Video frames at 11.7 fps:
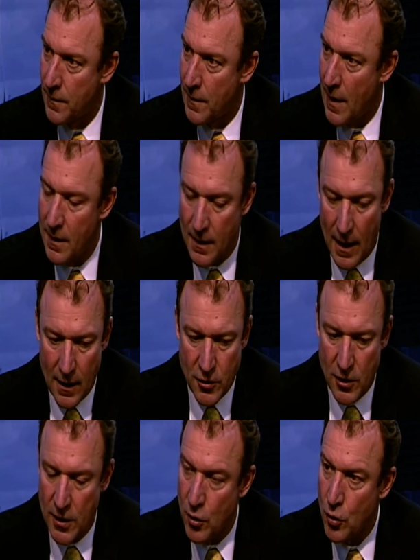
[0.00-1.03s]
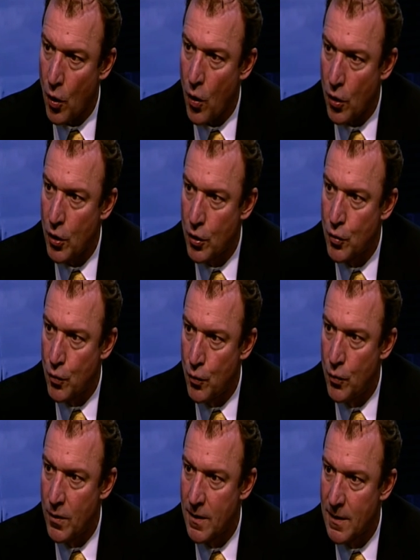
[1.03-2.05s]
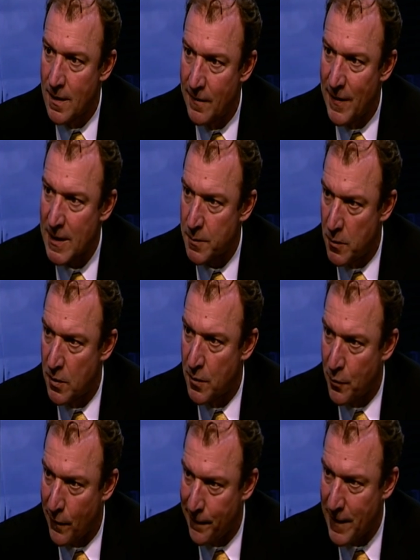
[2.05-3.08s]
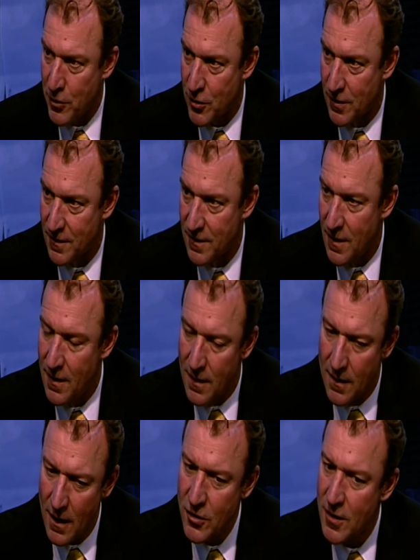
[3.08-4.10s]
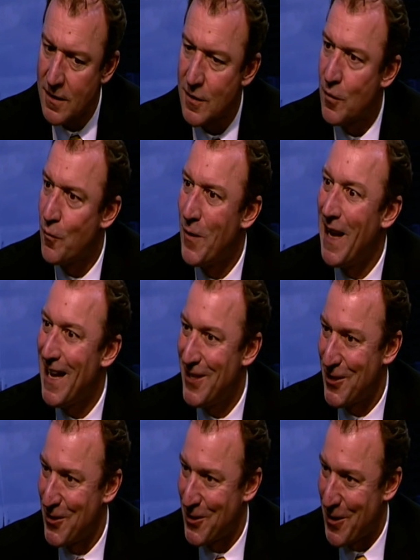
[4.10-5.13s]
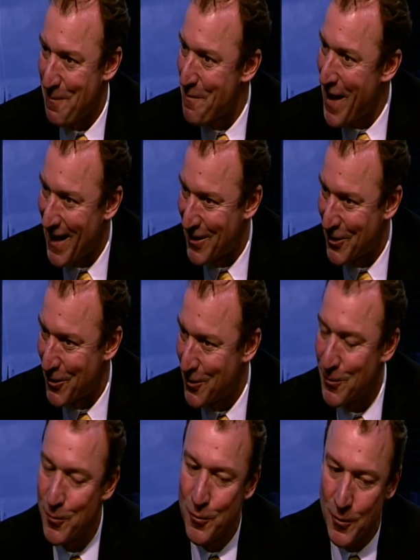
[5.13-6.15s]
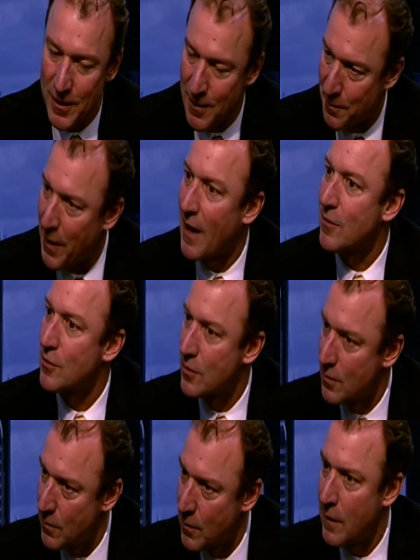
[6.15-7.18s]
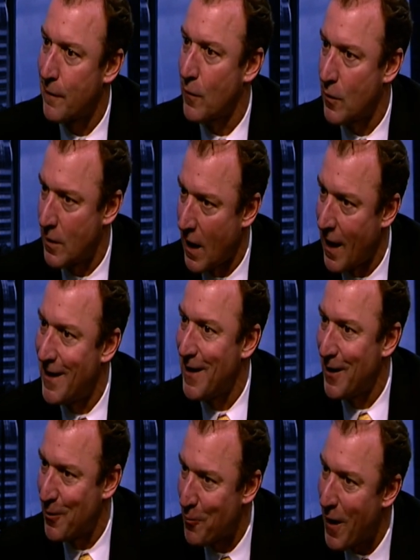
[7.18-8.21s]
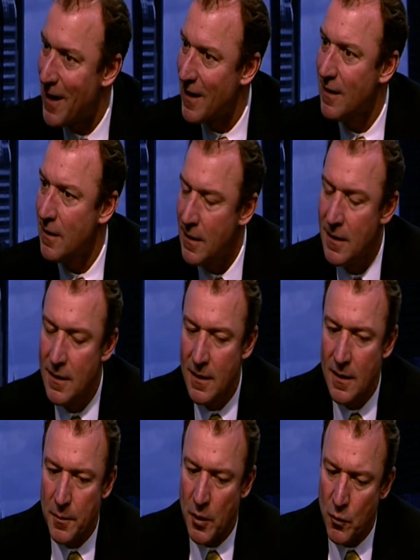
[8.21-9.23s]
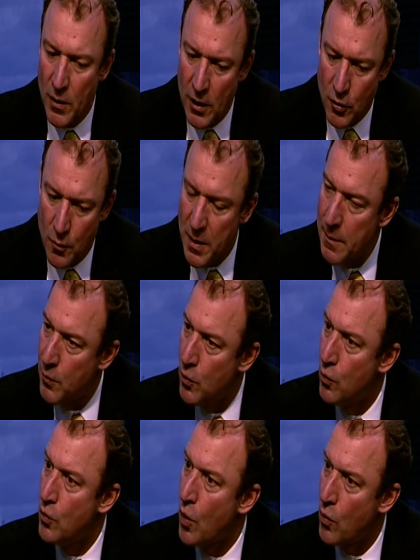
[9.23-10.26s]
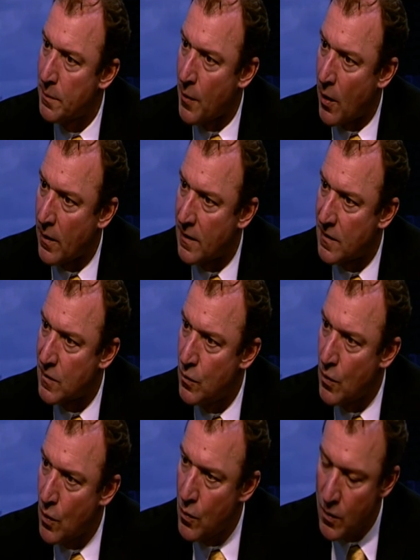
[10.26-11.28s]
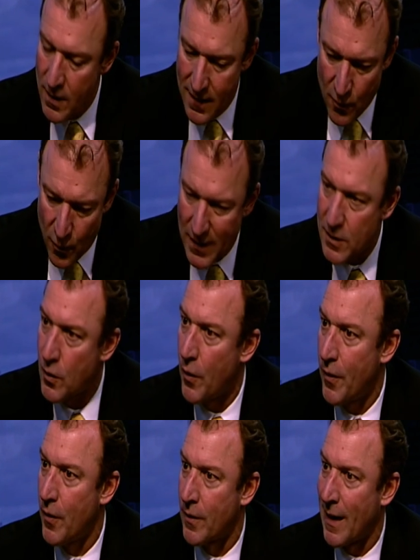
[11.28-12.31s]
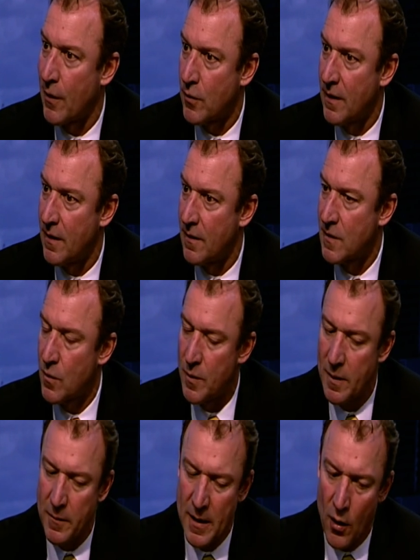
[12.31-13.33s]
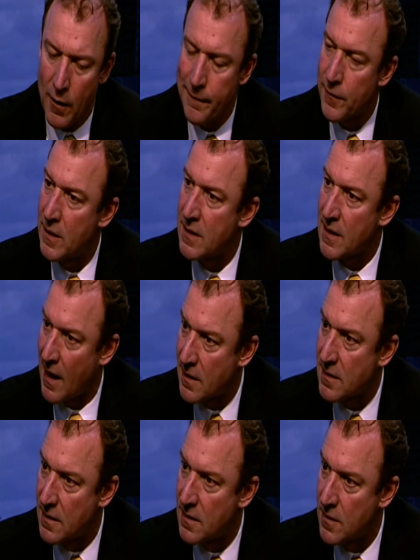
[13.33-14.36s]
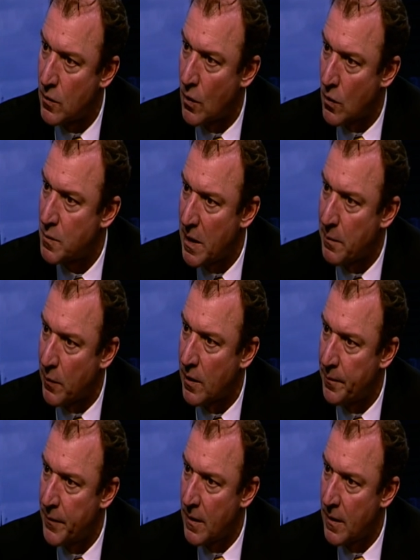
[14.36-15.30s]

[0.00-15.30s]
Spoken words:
they can actually talk to investment professionals, not just relationship managers who in the past went for dining and wining, but really to people who know the markets, who know what's going on out there. So we offer this access to those people